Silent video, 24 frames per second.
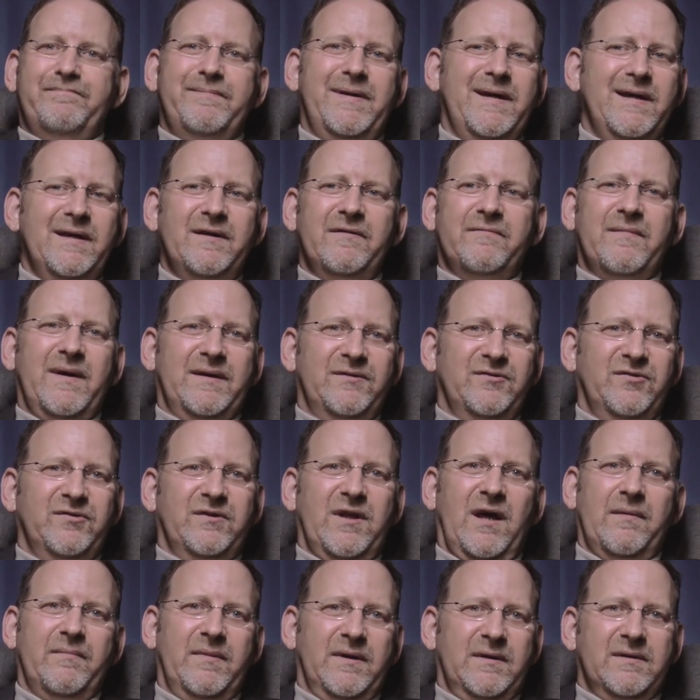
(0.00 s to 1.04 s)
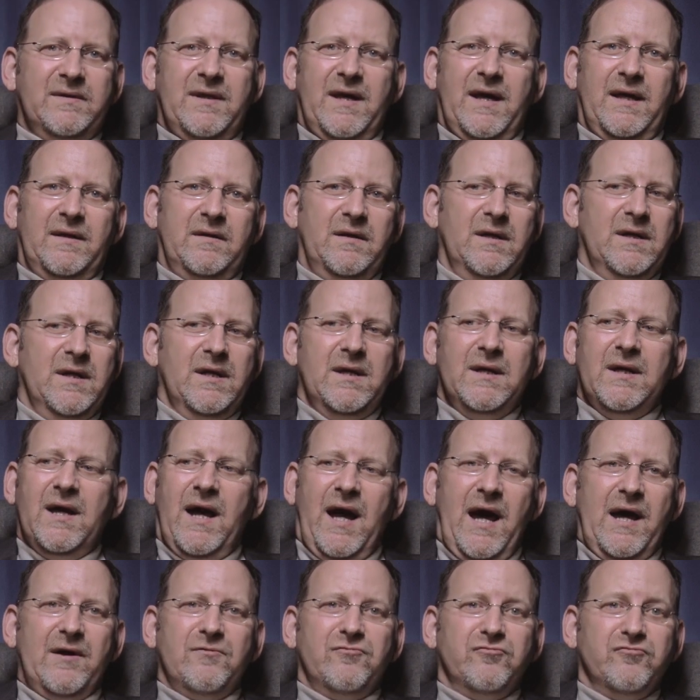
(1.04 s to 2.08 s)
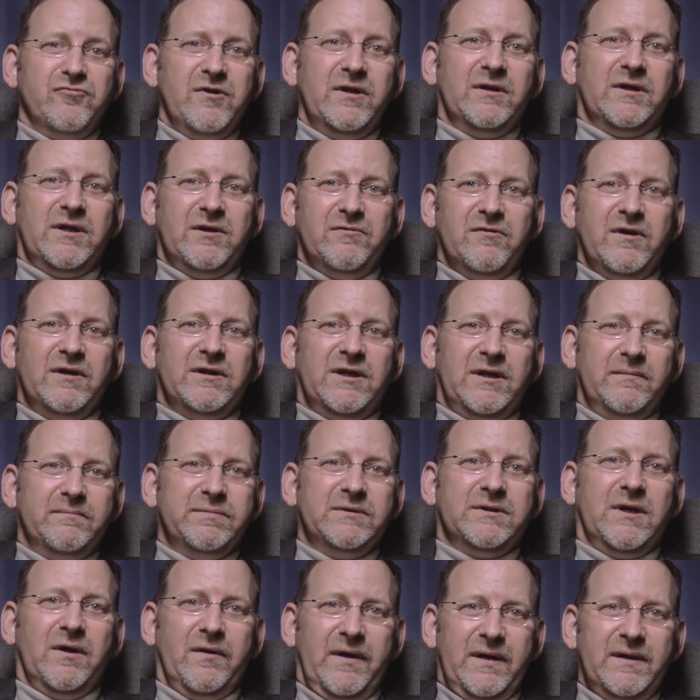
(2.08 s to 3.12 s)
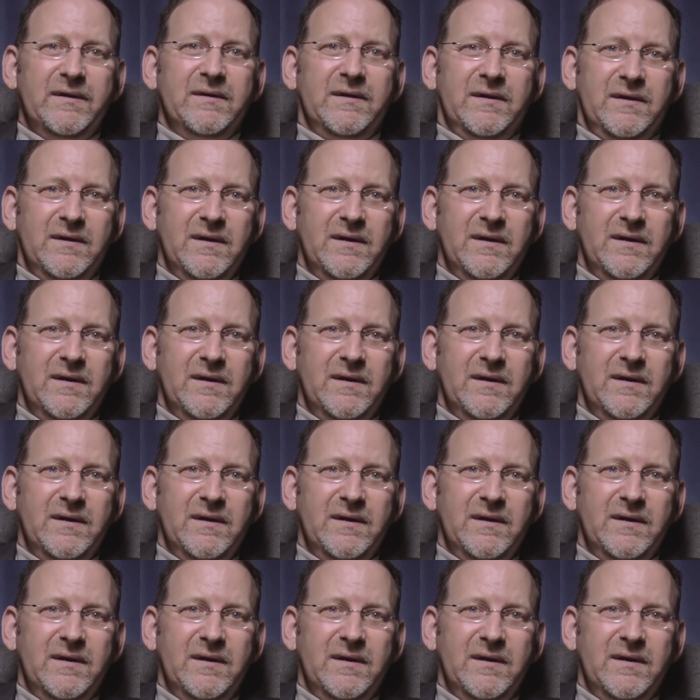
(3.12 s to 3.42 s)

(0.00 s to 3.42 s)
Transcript: pit of my stomach that I really, really blew it.